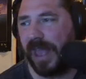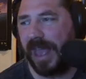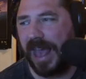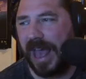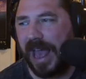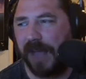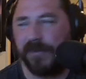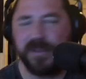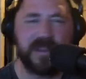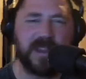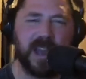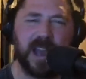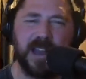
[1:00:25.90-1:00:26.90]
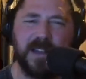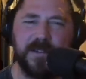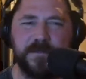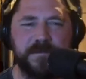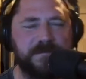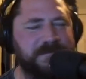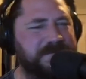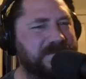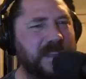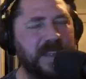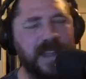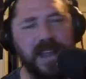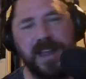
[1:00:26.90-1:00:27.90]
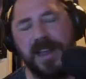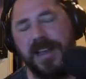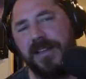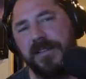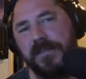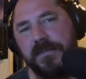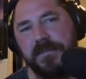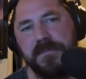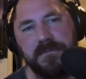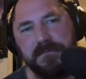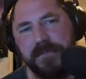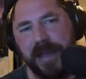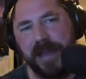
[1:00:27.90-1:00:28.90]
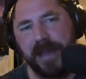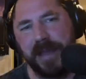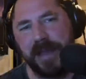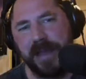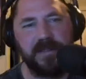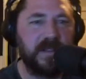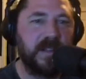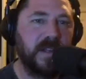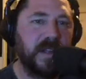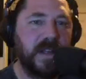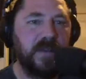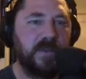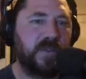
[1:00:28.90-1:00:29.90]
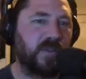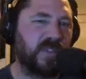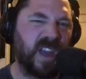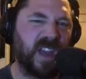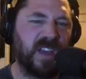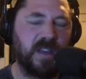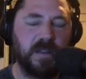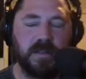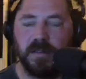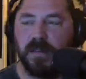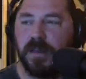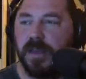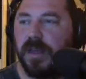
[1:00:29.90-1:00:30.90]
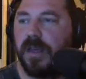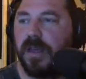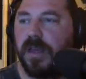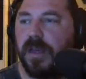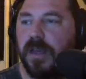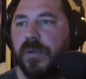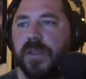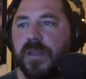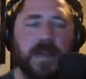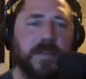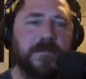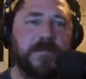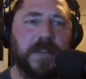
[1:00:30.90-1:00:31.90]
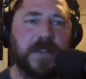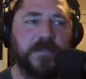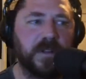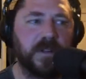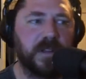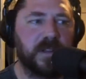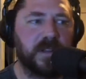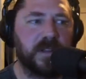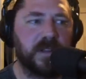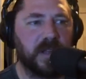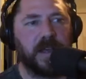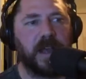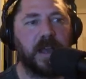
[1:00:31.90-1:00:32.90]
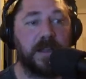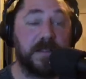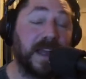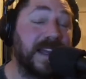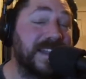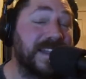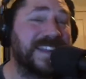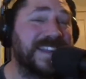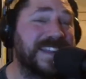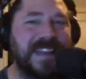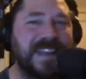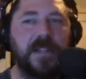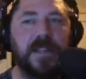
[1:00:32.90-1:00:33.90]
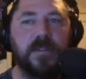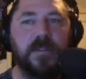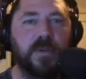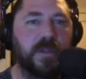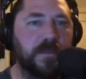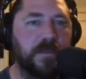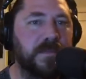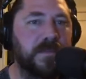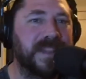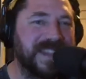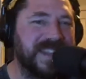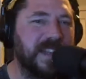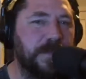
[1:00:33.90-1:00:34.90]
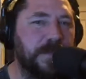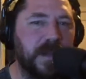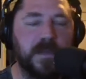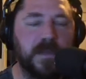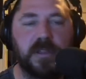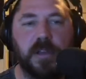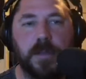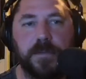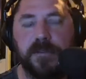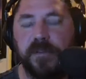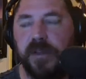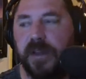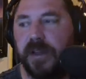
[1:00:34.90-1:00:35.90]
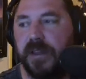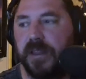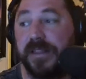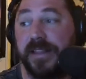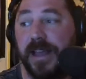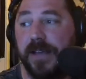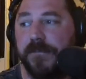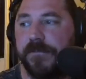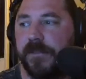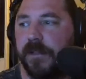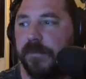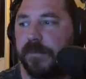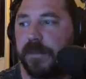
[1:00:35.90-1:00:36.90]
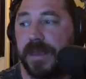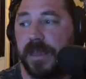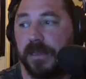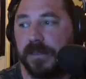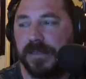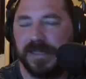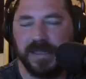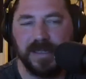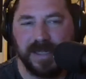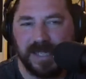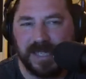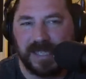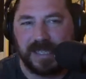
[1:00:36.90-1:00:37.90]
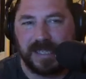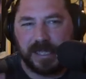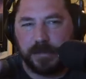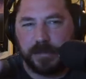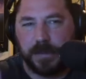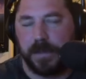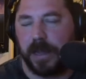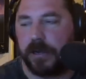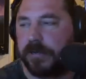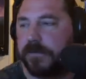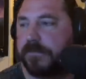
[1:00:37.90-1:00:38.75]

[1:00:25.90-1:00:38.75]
I was just kind of, meh. It was okay. It wasn't my favorite. I think there was a little bit of missed opportunities in that film to make it just a little bit better.